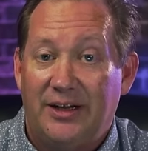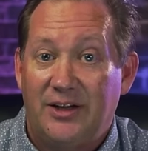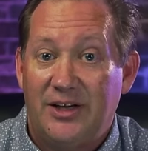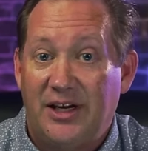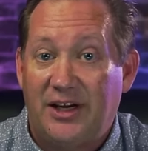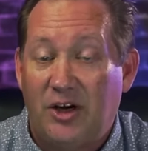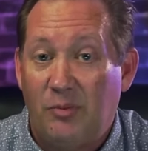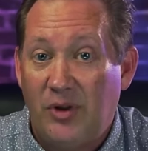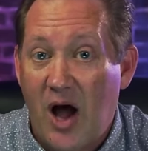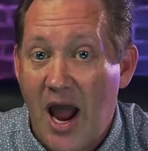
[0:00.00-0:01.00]
unless they could
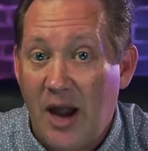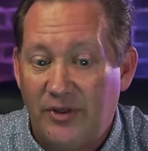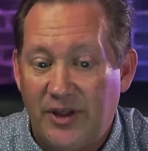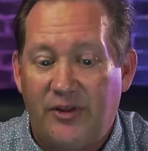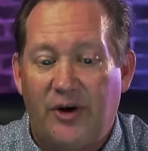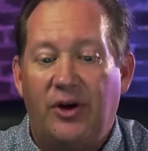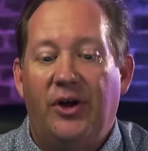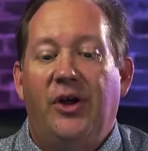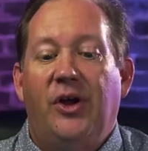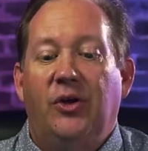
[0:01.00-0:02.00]
comply with either
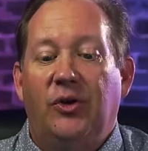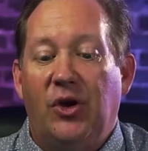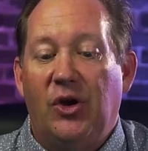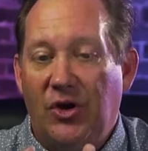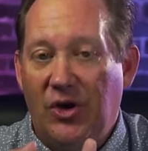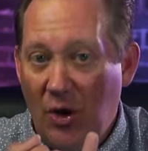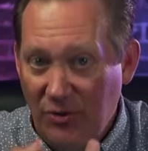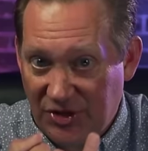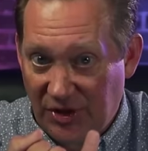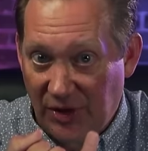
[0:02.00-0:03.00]
no
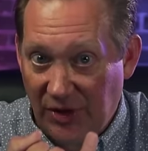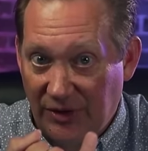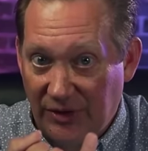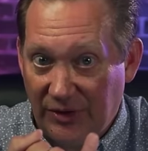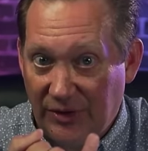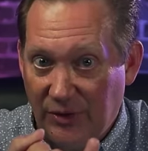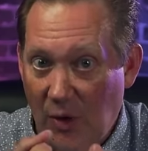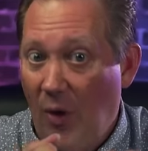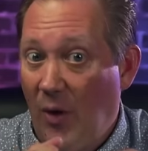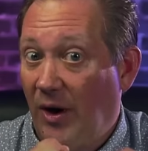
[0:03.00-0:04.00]
shirt
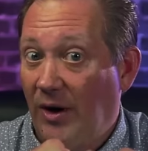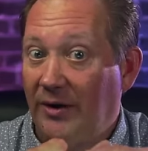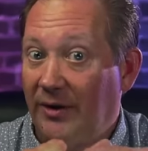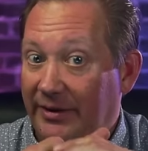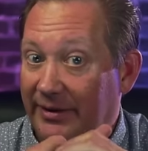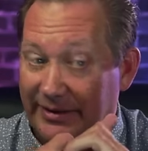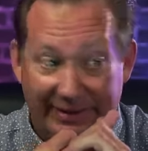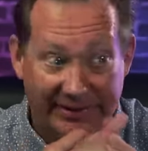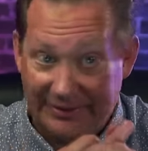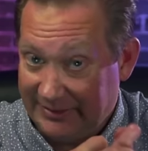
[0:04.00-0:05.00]
or
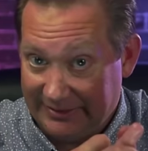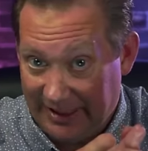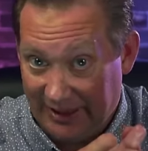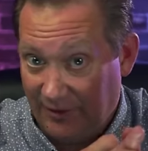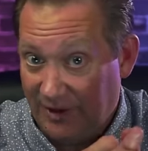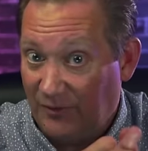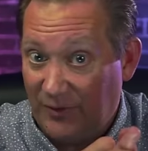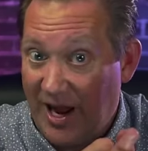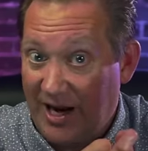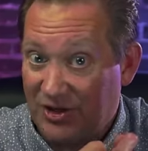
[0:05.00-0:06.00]
get rid of the
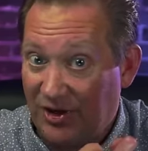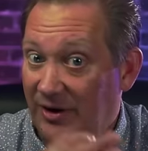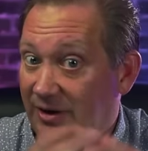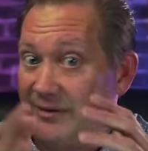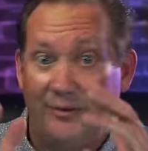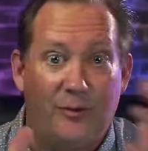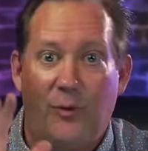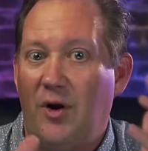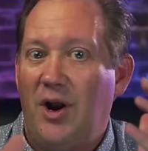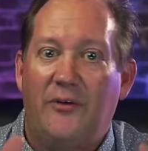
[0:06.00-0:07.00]
flag shirt,
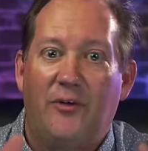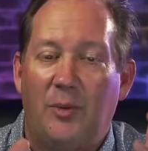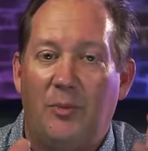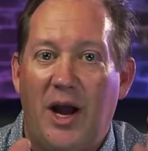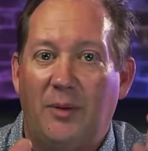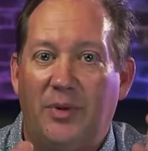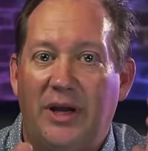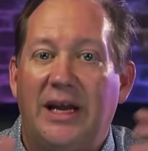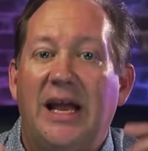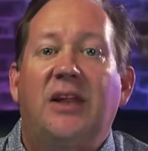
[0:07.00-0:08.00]
whatever it might
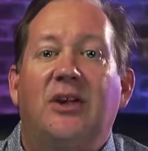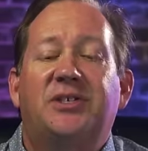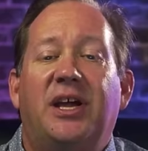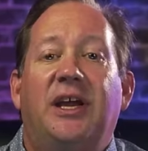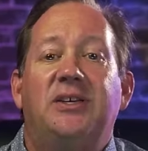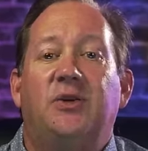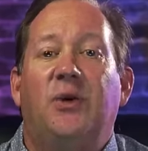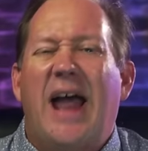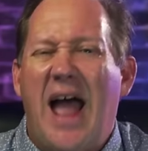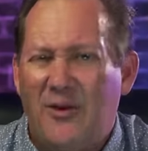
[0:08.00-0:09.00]
be. Let's get into
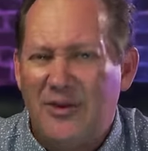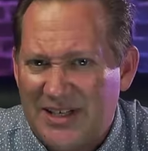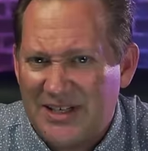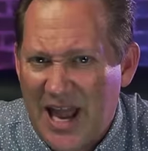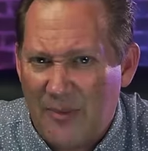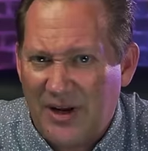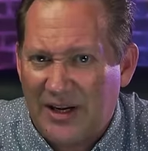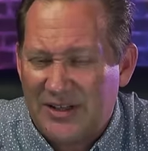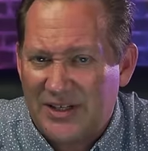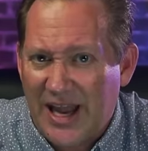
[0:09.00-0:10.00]
it. How is this happening
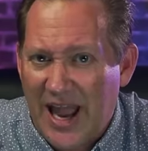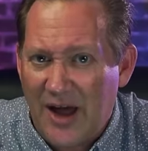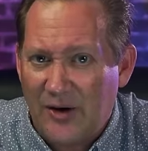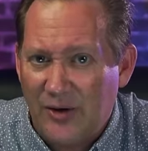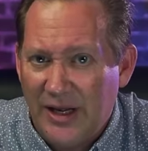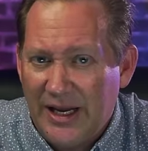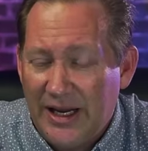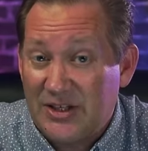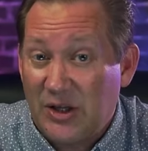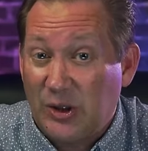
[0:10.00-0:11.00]
in Seattle?
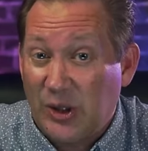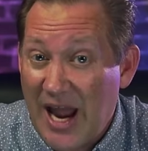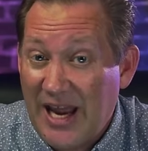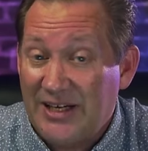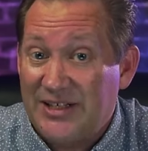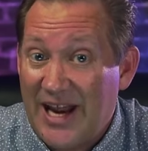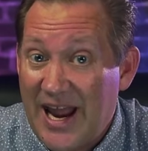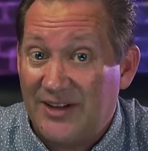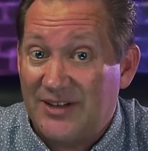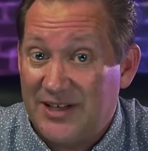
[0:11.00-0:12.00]
It's a line
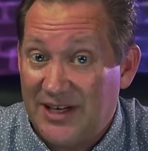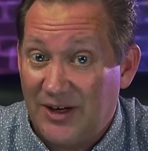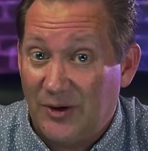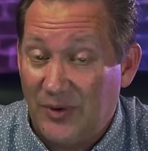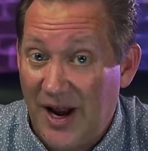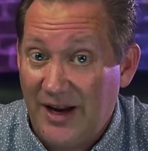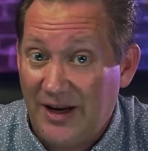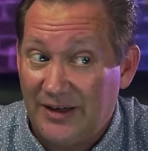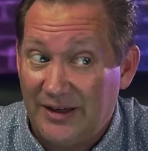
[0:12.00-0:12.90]
dance deal, right?